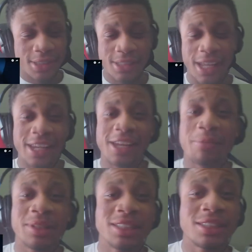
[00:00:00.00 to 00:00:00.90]
That nigga
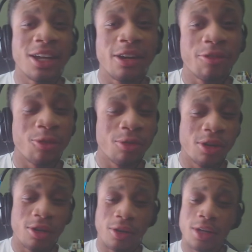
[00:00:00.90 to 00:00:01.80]
be stunning for
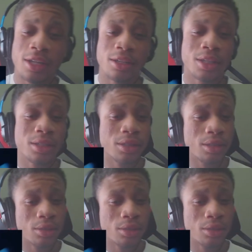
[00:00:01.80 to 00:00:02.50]
real. Throwing fragrance